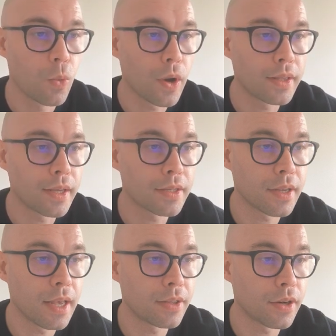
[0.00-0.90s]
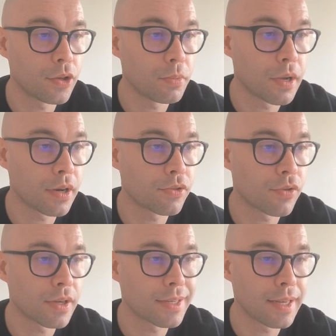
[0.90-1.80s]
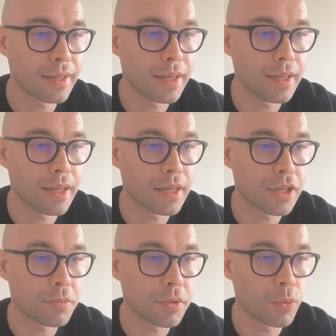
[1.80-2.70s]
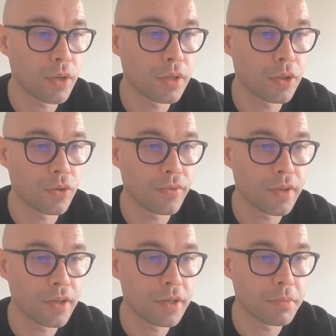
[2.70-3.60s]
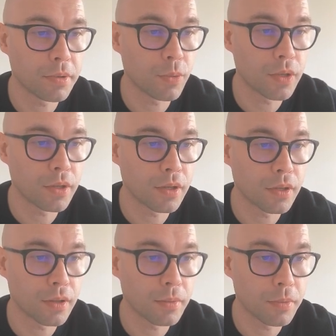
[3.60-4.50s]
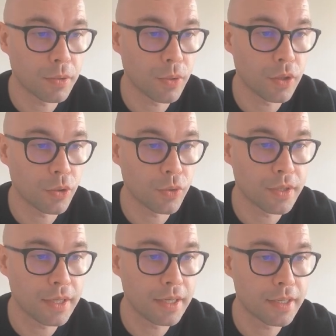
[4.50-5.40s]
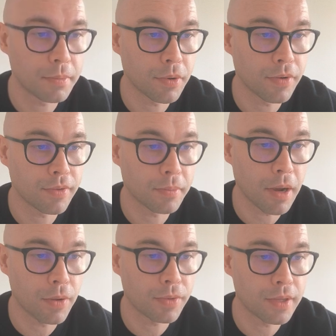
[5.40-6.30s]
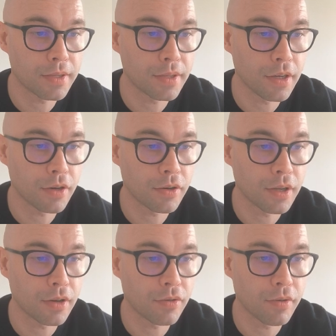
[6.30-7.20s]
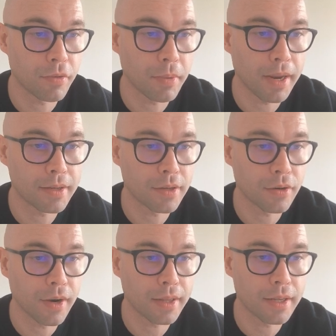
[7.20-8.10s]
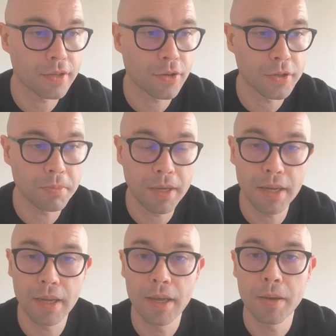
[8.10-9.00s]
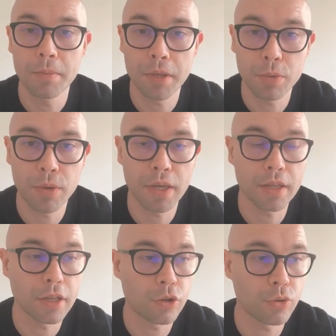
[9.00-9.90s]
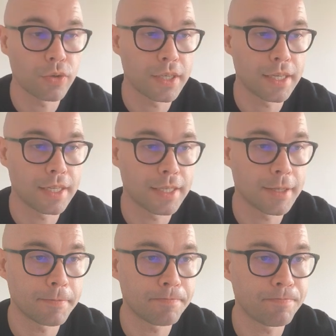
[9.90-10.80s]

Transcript: What does entre deux mers translate in English? Between the two vineyards, between two seas, above the mountains, near the riverbanks. The correct answer is B. Between the two seas.